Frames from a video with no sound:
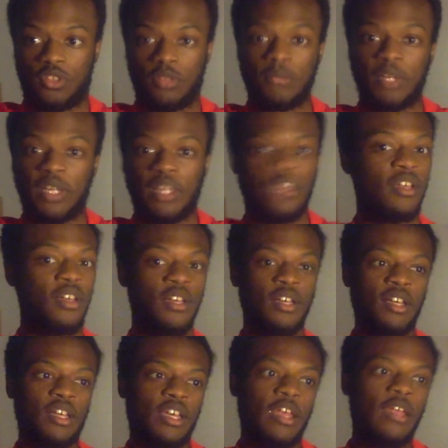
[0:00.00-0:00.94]
I'm like,
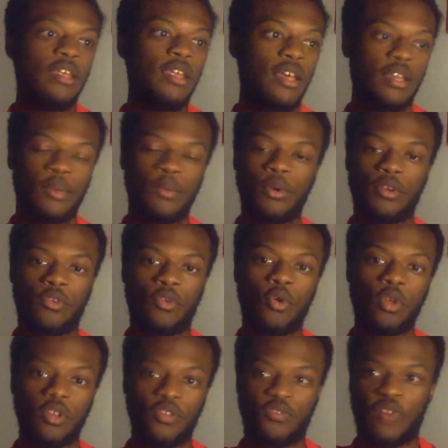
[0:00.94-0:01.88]
yeah, they would have
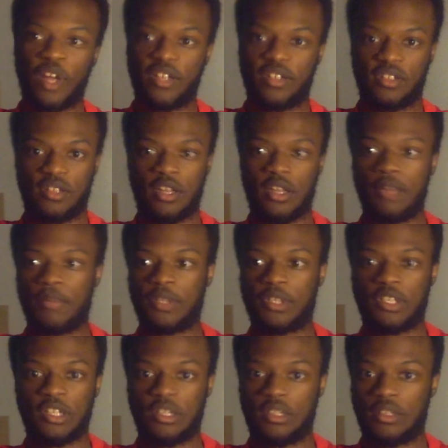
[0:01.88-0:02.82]
qualified tonight, but
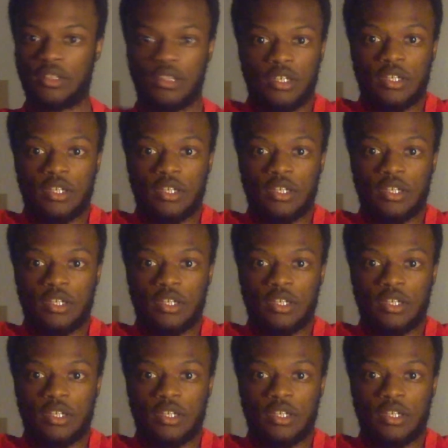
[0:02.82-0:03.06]
then